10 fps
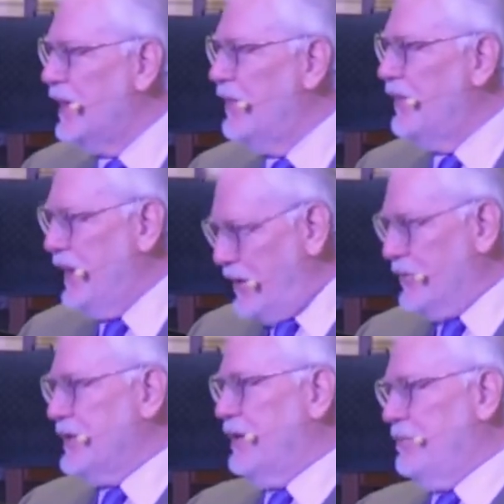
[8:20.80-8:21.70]
they heard
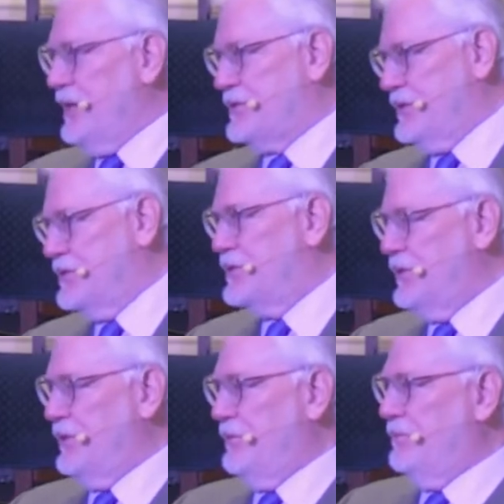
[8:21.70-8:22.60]
that message
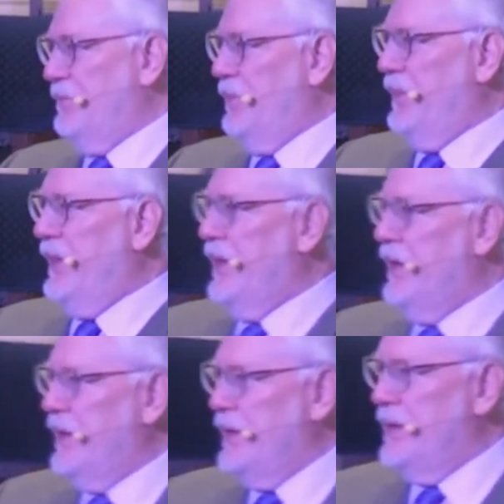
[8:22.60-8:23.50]
too.
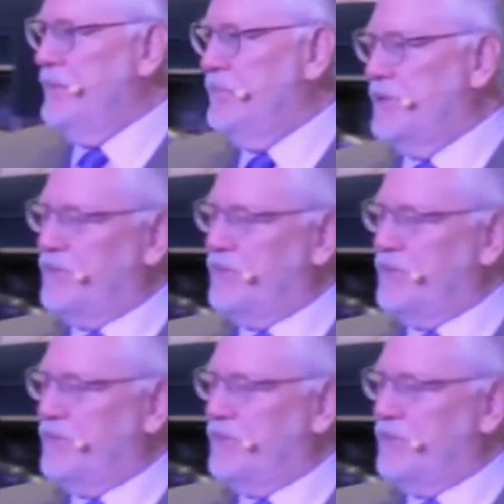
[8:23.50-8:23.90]
But for